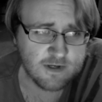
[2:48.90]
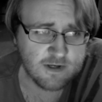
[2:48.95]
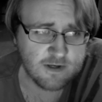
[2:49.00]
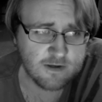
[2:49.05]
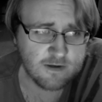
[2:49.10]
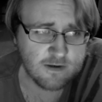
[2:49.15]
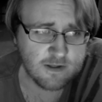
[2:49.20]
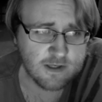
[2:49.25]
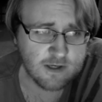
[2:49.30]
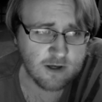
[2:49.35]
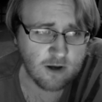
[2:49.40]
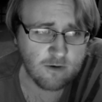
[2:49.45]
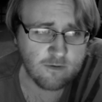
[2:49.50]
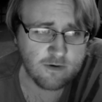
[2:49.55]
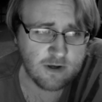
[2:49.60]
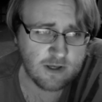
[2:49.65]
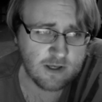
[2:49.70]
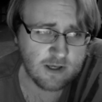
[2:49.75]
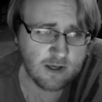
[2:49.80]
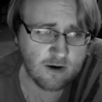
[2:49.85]
it's
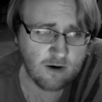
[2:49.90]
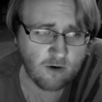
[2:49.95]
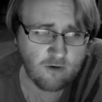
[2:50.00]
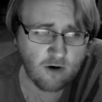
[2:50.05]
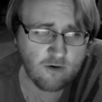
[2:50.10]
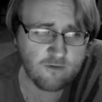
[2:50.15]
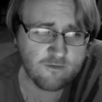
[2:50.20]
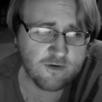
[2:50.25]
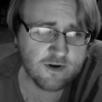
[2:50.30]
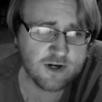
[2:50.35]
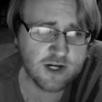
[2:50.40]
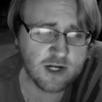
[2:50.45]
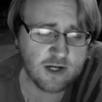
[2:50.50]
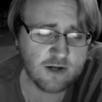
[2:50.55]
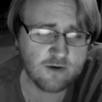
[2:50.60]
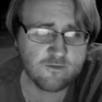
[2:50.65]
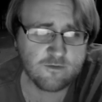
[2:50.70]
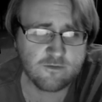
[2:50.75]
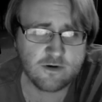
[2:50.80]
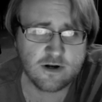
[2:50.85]
always, our
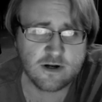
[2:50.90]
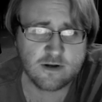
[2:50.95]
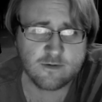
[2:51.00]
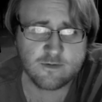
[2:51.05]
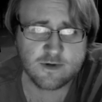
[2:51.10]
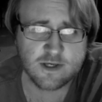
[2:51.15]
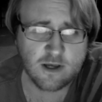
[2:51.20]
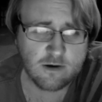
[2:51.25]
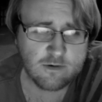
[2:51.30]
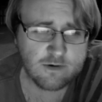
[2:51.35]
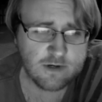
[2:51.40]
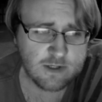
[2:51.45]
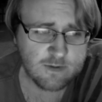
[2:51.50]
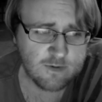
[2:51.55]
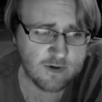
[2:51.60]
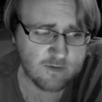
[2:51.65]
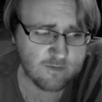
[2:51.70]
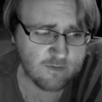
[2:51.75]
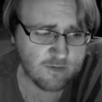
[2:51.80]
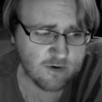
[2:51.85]
vision of freedom has
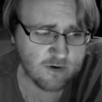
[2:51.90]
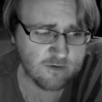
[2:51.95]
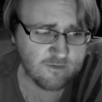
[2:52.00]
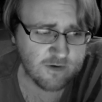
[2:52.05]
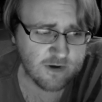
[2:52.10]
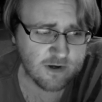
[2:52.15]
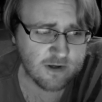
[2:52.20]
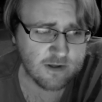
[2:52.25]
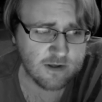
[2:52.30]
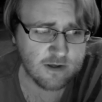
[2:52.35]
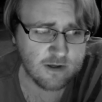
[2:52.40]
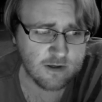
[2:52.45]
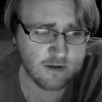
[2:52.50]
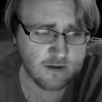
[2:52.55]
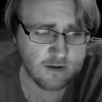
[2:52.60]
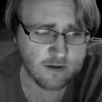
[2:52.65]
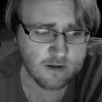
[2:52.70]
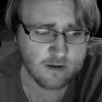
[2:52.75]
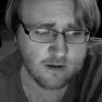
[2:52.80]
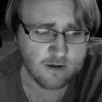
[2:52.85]
always been imperfect.
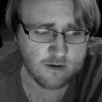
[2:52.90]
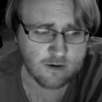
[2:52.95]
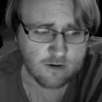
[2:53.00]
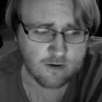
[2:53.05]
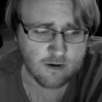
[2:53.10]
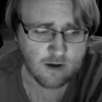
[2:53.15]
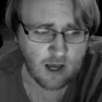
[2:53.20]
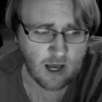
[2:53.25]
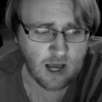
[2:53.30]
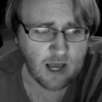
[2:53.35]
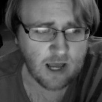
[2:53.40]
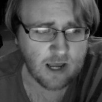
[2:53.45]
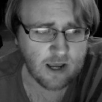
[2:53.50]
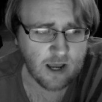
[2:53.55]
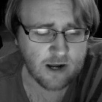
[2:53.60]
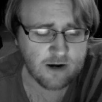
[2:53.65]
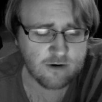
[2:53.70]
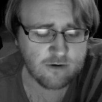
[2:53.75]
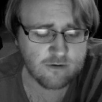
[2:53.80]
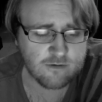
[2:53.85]

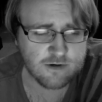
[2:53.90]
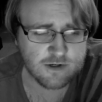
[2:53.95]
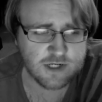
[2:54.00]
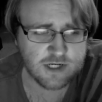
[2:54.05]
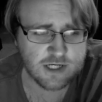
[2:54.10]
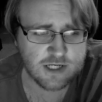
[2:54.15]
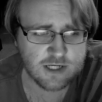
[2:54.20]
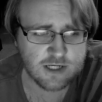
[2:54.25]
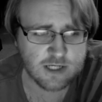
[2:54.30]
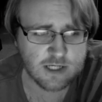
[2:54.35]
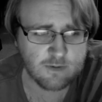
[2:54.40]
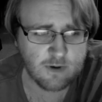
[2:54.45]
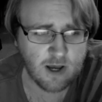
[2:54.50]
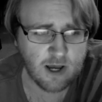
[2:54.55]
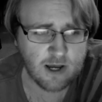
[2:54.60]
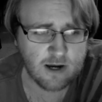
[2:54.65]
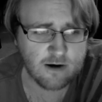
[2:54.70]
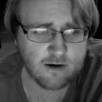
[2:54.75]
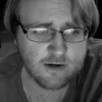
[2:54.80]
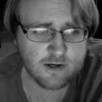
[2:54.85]
I don't just
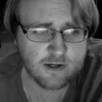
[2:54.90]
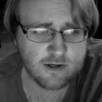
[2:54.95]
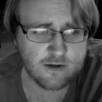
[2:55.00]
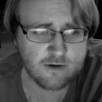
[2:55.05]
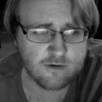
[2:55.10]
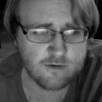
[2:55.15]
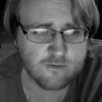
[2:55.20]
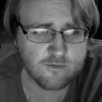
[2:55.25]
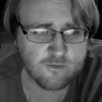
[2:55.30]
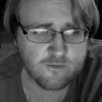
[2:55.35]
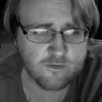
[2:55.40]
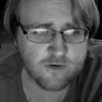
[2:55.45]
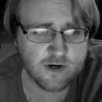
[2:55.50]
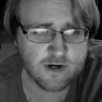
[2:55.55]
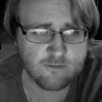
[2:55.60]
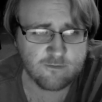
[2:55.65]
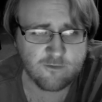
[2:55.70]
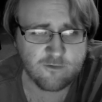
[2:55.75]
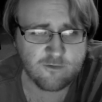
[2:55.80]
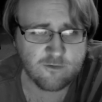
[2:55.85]
aspire to
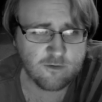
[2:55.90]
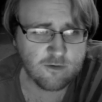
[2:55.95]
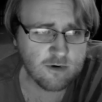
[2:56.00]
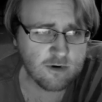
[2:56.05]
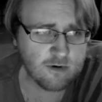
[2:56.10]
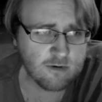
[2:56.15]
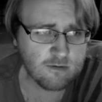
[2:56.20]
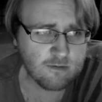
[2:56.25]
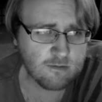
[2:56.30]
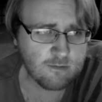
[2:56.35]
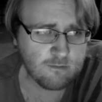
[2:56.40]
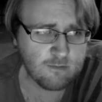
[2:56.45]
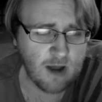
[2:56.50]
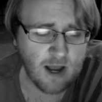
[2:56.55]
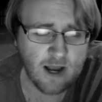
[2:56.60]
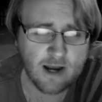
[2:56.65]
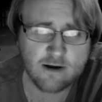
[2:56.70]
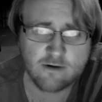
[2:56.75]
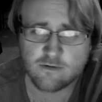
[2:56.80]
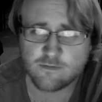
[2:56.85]
freedom for
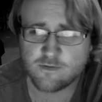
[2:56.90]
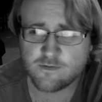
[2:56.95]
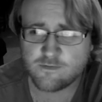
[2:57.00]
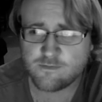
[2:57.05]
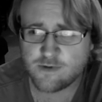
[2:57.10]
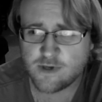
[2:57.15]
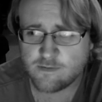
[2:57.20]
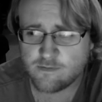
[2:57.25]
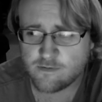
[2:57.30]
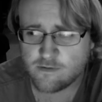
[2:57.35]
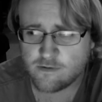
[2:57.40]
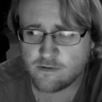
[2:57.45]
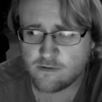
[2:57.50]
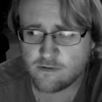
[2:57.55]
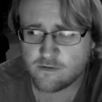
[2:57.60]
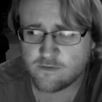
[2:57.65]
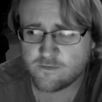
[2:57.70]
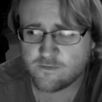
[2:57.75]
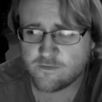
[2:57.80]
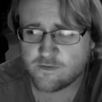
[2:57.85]
my group of
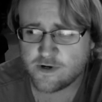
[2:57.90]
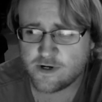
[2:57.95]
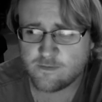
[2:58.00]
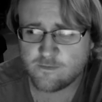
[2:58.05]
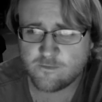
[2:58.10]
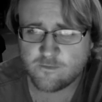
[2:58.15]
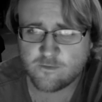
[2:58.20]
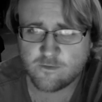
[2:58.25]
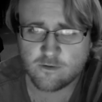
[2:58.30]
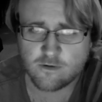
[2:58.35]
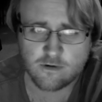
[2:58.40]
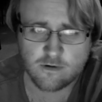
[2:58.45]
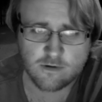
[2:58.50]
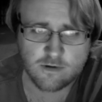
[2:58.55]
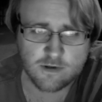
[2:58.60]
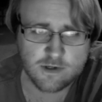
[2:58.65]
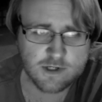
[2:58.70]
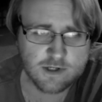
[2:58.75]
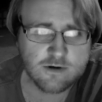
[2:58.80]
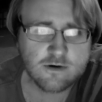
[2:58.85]
people or freedom for
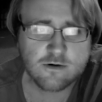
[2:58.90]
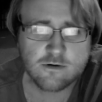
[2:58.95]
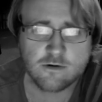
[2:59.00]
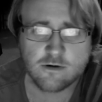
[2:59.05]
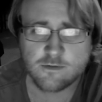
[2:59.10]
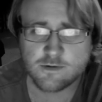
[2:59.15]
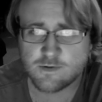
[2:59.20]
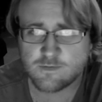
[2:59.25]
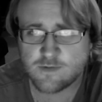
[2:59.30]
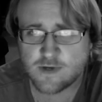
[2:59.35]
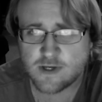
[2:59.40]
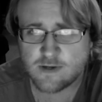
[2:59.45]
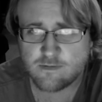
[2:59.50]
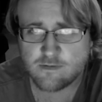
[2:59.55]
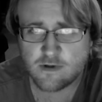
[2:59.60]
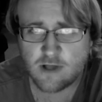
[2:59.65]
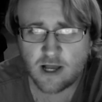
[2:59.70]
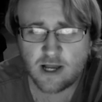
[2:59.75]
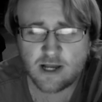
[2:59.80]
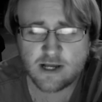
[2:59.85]
the certain groups of
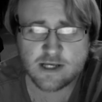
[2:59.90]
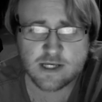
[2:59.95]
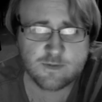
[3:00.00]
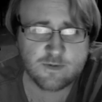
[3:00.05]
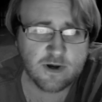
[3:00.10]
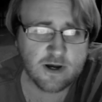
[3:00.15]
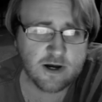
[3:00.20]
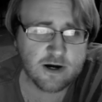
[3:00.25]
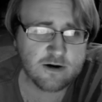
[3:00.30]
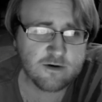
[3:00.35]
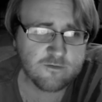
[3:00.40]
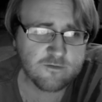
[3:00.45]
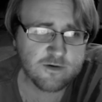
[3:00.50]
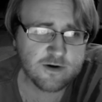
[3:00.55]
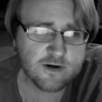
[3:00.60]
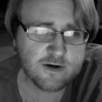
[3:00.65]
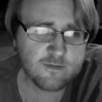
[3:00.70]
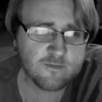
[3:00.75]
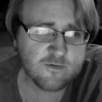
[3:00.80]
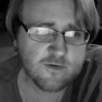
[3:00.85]
people. I aspire to
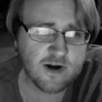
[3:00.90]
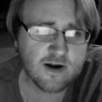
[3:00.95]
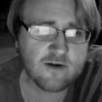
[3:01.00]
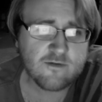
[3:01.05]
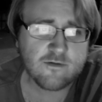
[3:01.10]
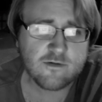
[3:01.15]
freedom for